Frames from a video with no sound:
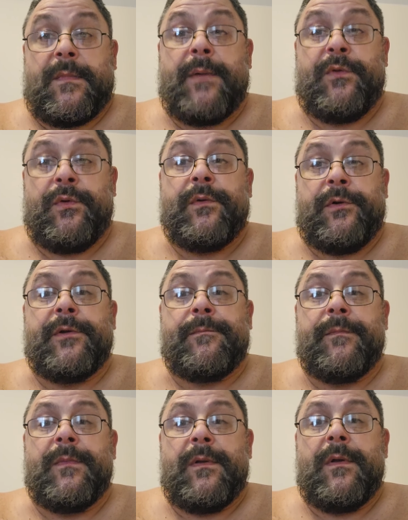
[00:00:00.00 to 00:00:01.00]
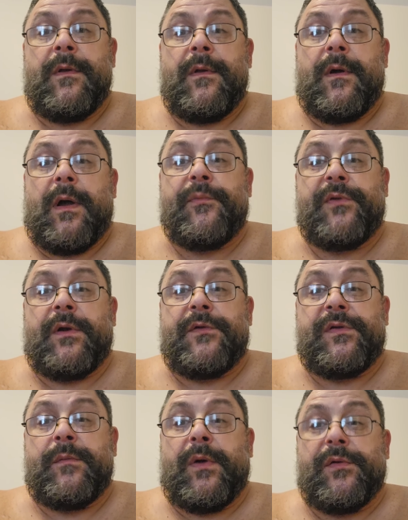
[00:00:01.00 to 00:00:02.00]
I'm doing good. I'm starting
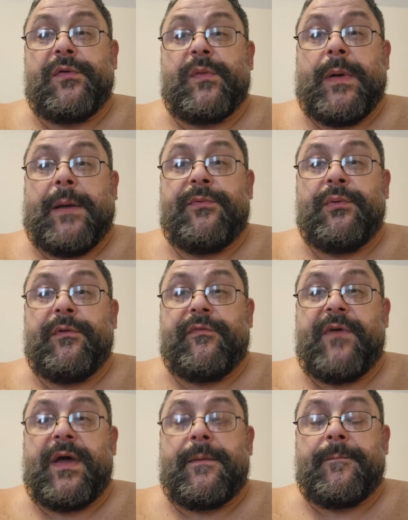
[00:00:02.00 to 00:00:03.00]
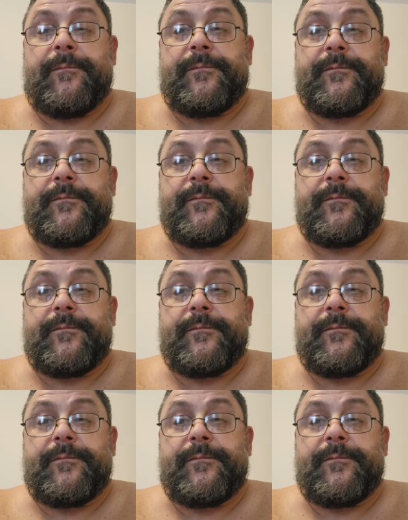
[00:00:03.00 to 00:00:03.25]
to see muscles pop through the fat,